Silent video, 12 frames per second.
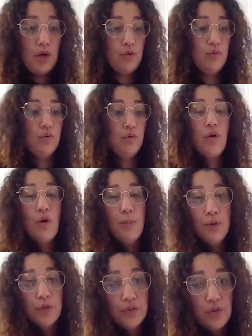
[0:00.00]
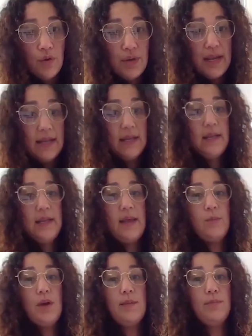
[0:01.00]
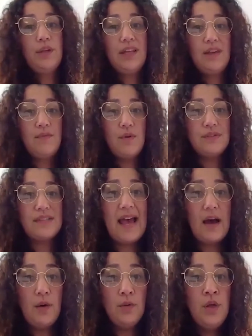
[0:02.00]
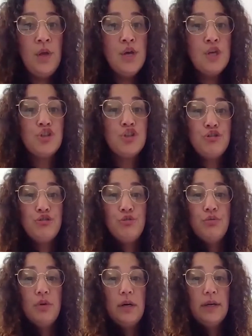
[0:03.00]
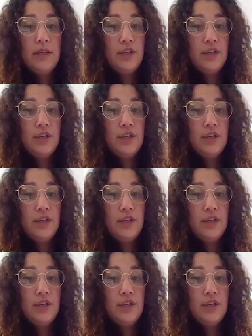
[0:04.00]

Google Chromebooks donated, and we're able to give those out to,